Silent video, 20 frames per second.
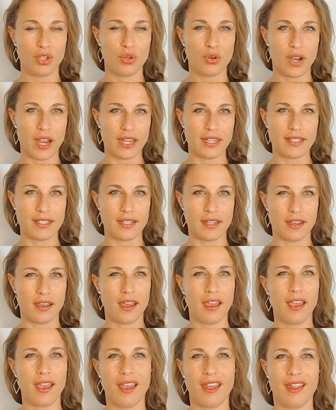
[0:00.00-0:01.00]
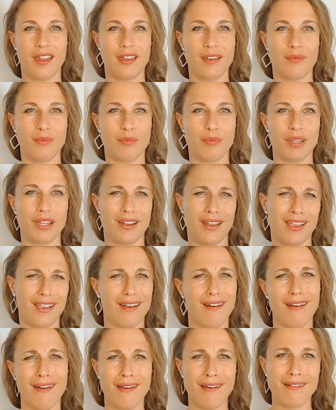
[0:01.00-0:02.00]
your idea and be like,
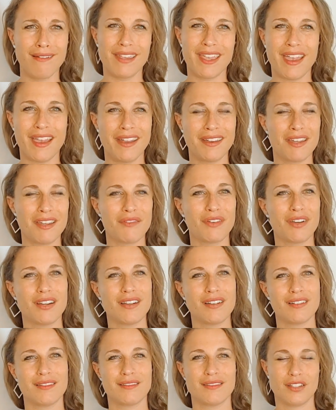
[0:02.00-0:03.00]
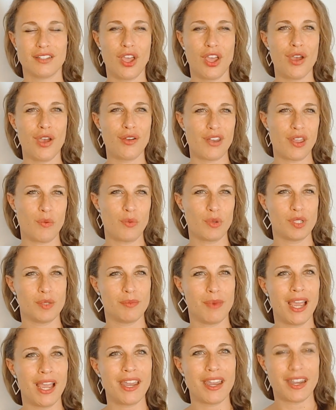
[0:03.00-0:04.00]
oh yeah, that was
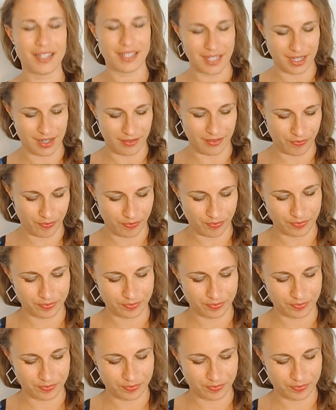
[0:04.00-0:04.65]
my idea.